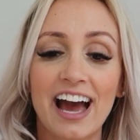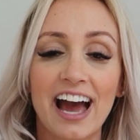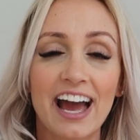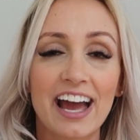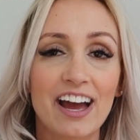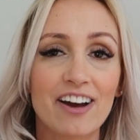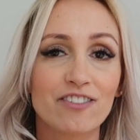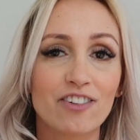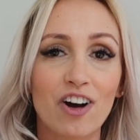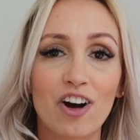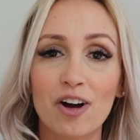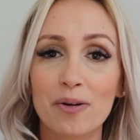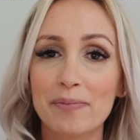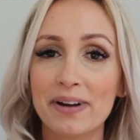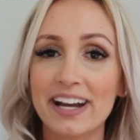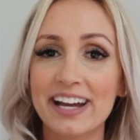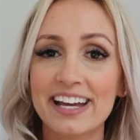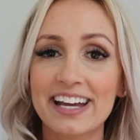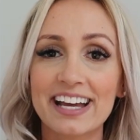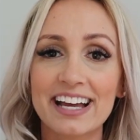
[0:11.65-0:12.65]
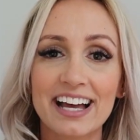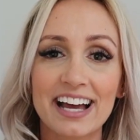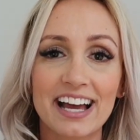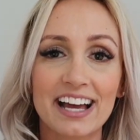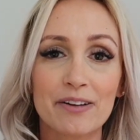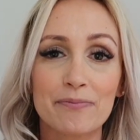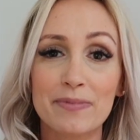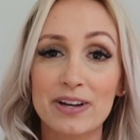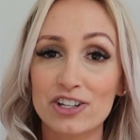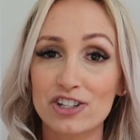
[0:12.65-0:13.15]
I have all my
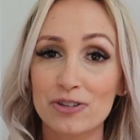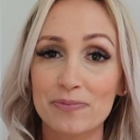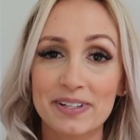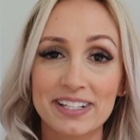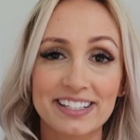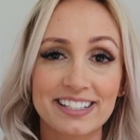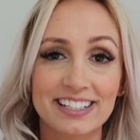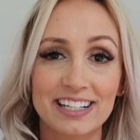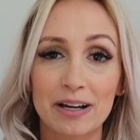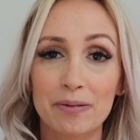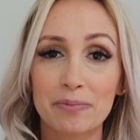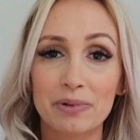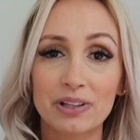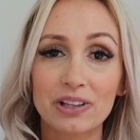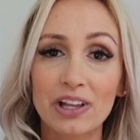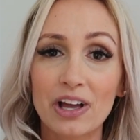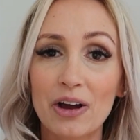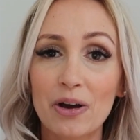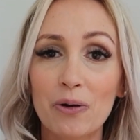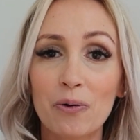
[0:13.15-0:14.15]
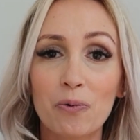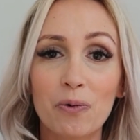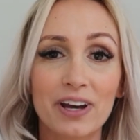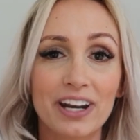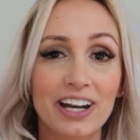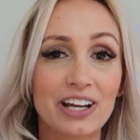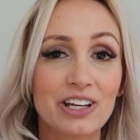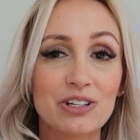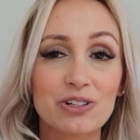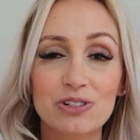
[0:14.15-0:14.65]
measurements down below, what
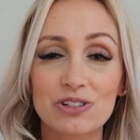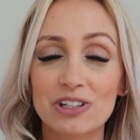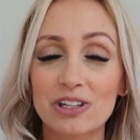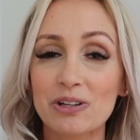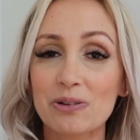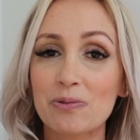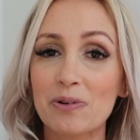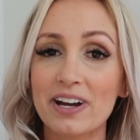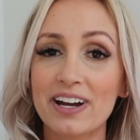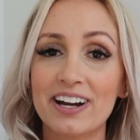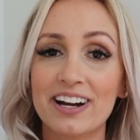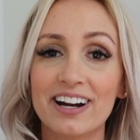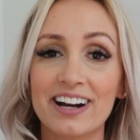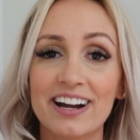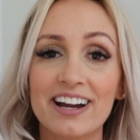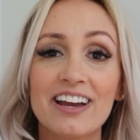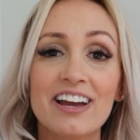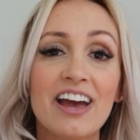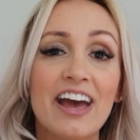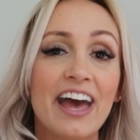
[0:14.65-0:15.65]
I usually wear,